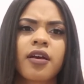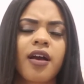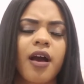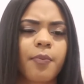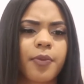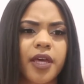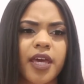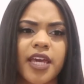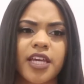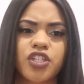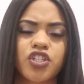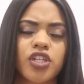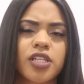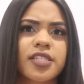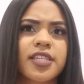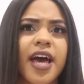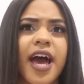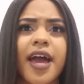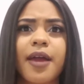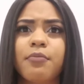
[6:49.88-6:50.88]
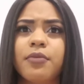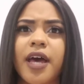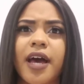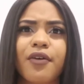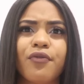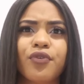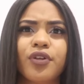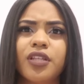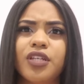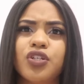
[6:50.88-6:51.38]
complications. I'm
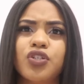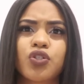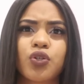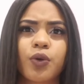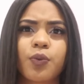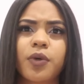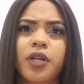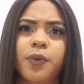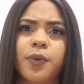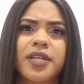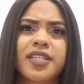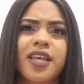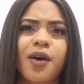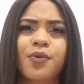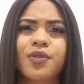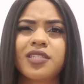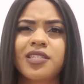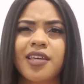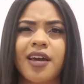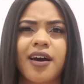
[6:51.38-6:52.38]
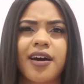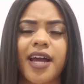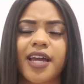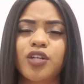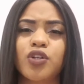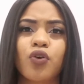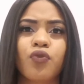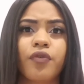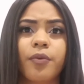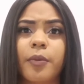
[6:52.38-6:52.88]
not really sure what it was. I was young, I
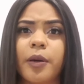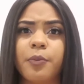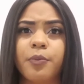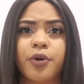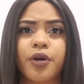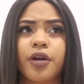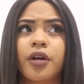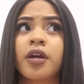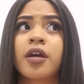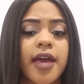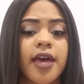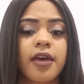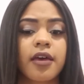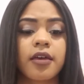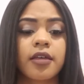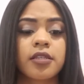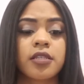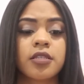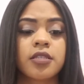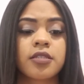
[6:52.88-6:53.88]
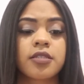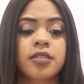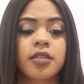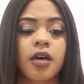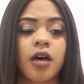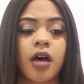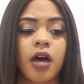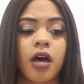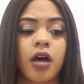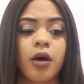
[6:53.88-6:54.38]
don't remember, and
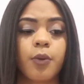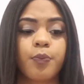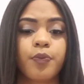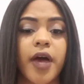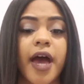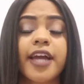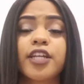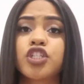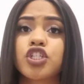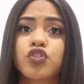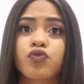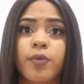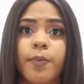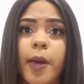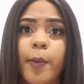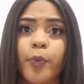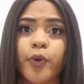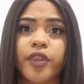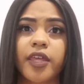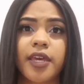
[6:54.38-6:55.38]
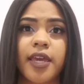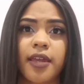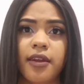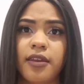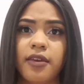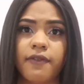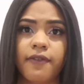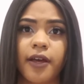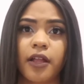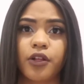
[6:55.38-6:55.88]
I just remember the
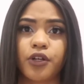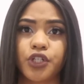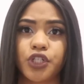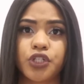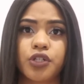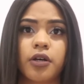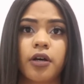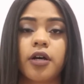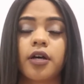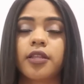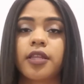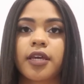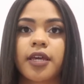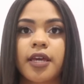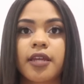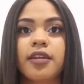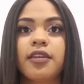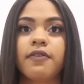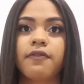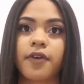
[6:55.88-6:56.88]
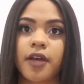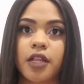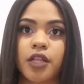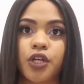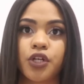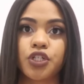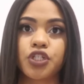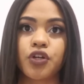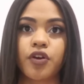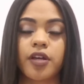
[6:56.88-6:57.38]
kidney failure
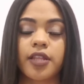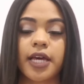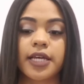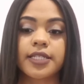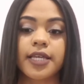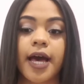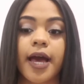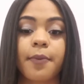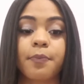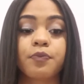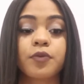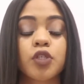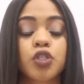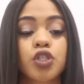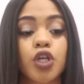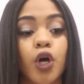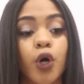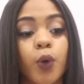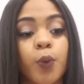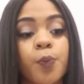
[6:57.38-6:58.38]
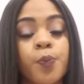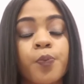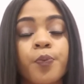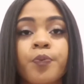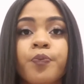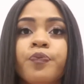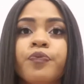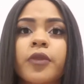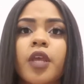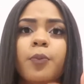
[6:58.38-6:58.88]
during that time. So
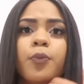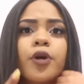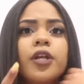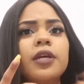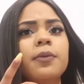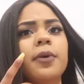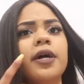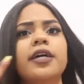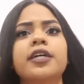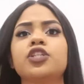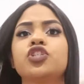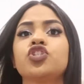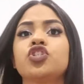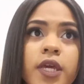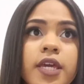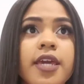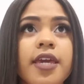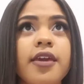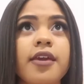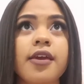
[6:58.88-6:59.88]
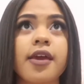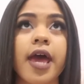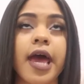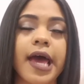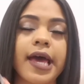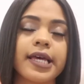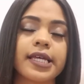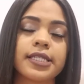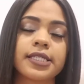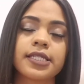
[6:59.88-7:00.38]
pretty much he
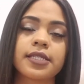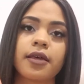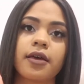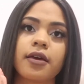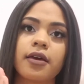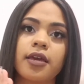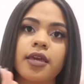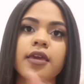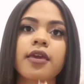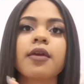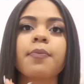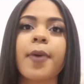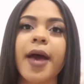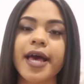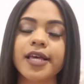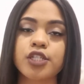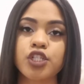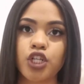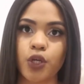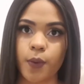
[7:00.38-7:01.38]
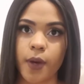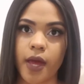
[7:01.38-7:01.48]
passed